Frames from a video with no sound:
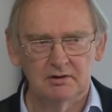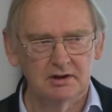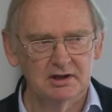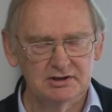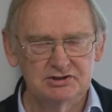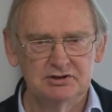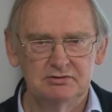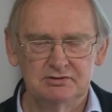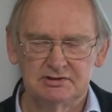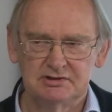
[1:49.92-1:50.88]

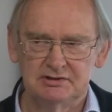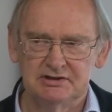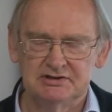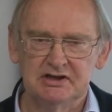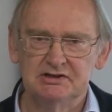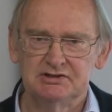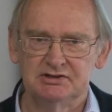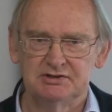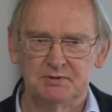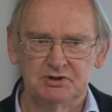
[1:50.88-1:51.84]
eschews
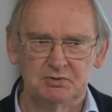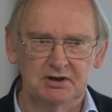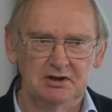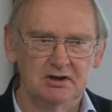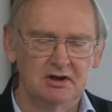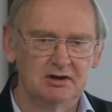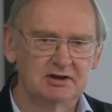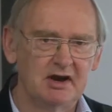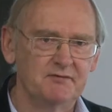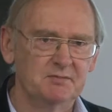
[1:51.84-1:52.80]
distinctions between
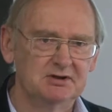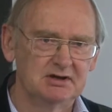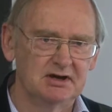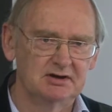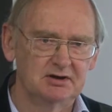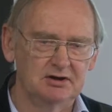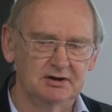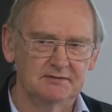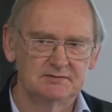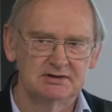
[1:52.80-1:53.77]
government
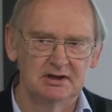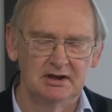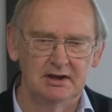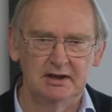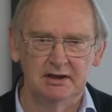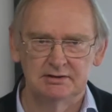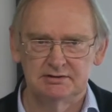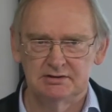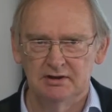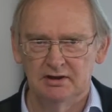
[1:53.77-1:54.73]
archives
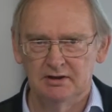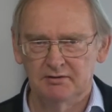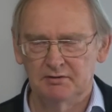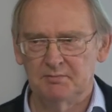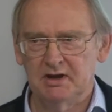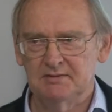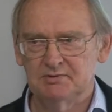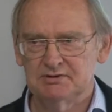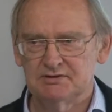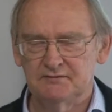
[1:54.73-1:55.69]
and the
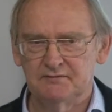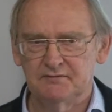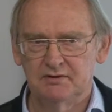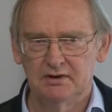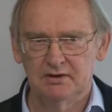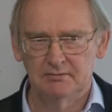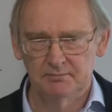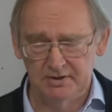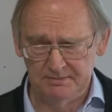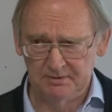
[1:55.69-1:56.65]
papers of
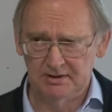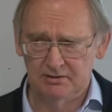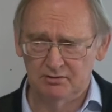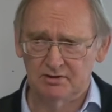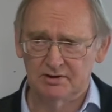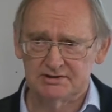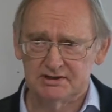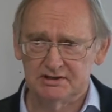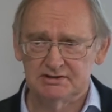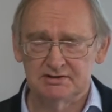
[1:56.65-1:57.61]
people and
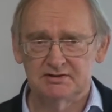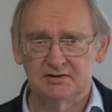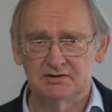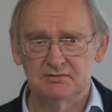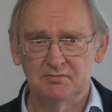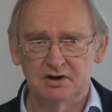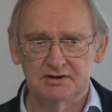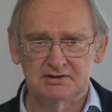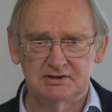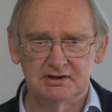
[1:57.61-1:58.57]
organisations that you
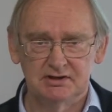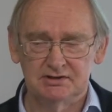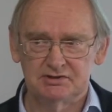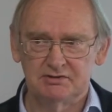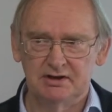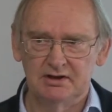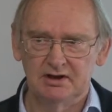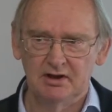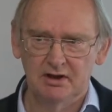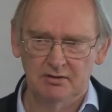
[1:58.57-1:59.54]
might see in
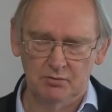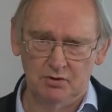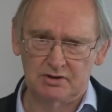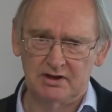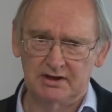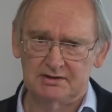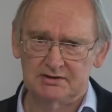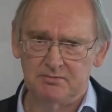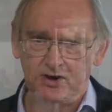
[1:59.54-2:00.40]
Australia, more collected